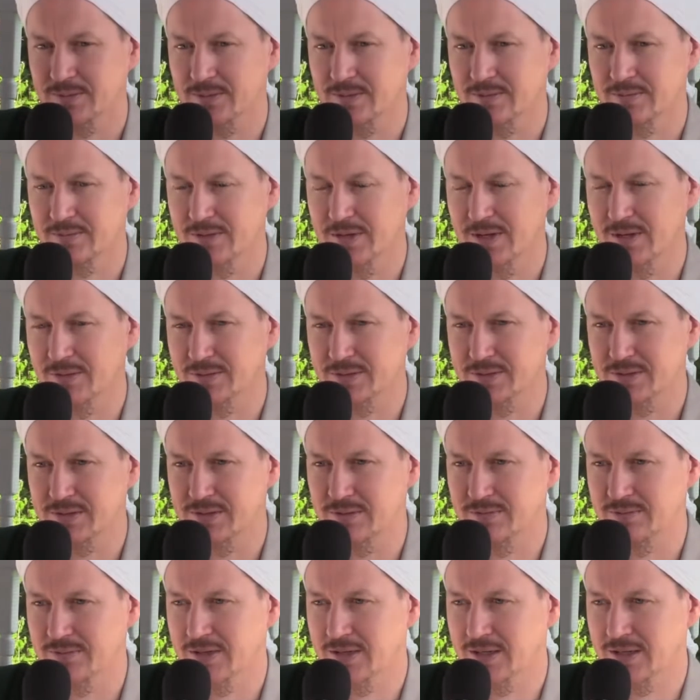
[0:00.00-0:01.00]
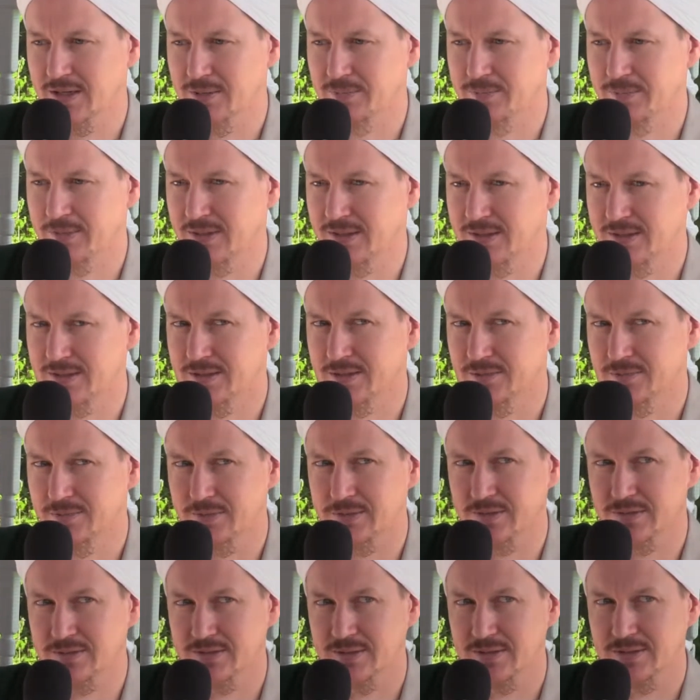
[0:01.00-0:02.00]
of knowledge develop in
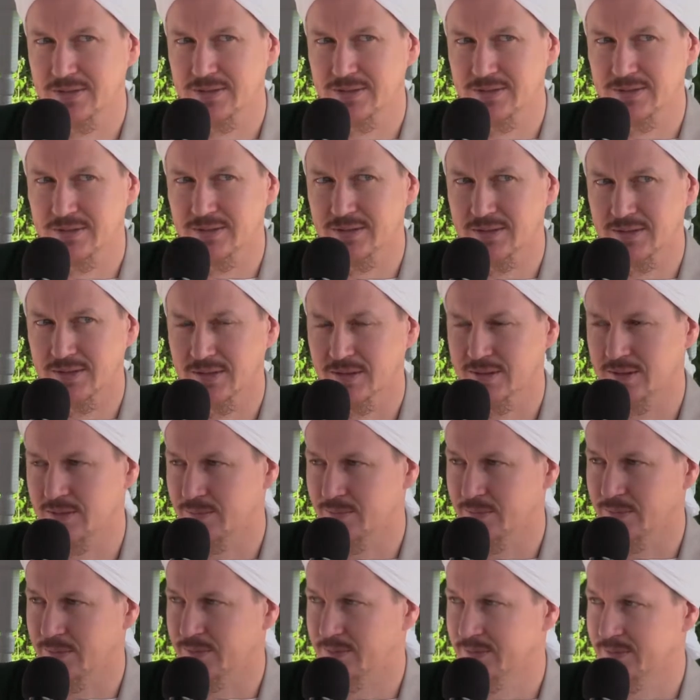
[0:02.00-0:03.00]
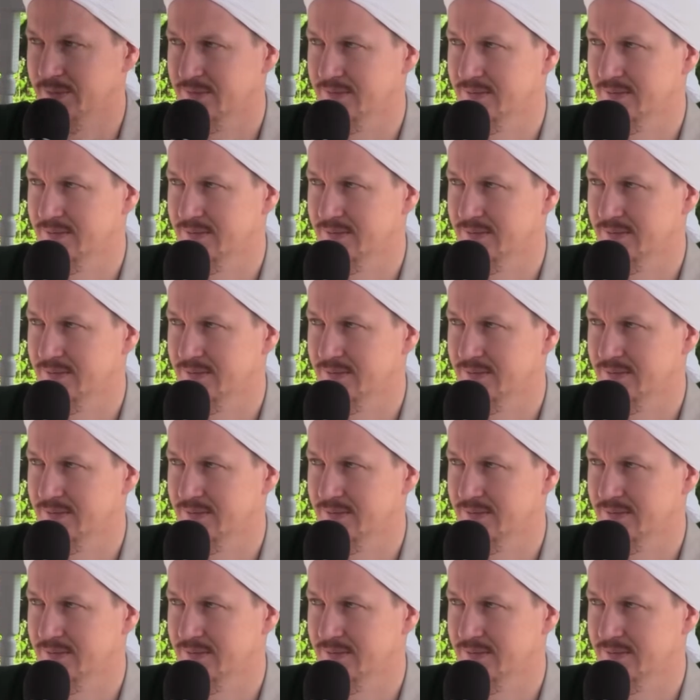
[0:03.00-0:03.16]
different cities in Hadramaut.